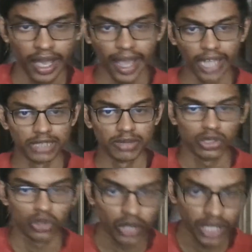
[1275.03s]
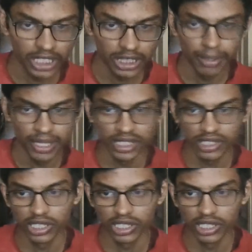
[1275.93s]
Example: cocaine is a basic